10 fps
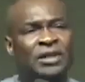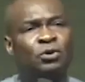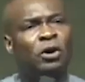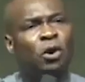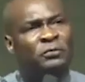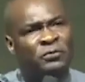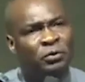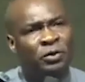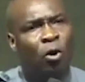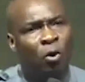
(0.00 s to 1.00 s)
and you are not
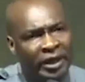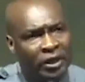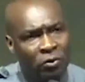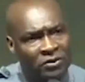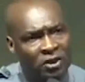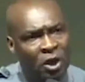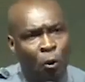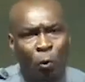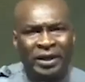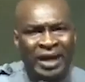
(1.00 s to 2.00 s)
filled with the Holy Ghost,
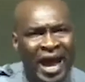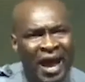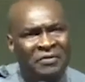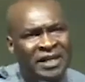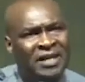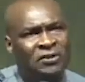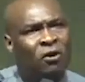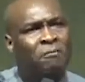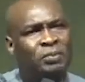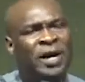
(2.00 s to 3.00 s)
with the
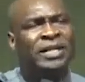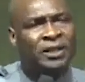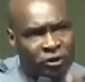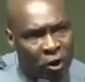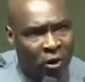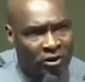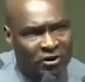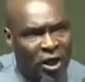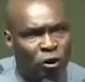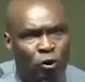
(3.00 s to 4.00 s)
evidence of praying in
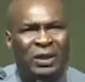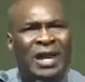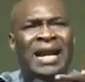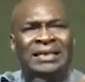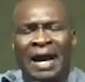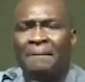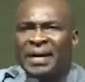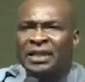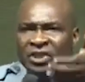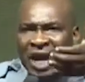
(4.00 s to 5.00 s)
tongues, tonight can
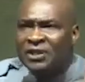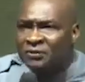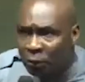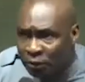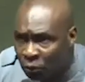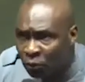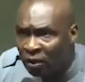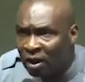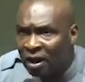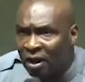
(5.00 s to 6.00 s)
be a chance for you.
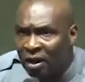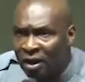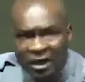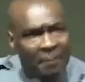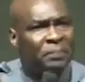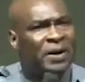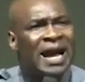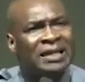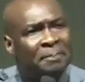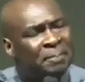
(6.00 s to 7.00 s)
The
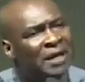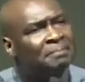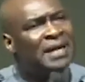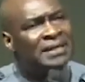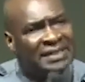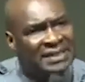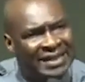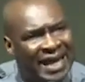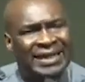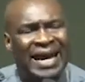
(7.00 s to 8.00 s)
prayer department is
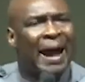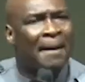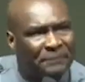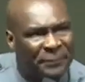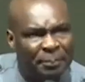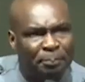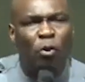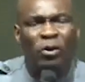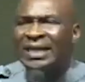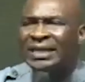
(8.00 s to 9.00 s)
there. There are
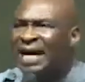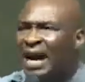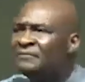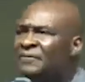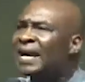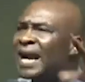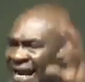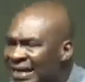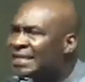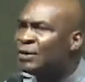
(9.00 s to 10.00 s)
people in their
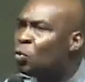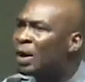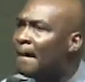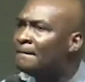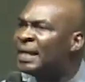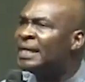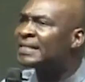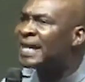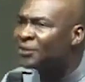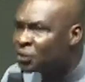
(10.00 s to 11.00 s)
variety who can
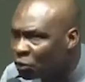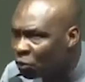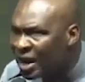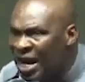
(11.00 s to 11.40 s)
minister to you.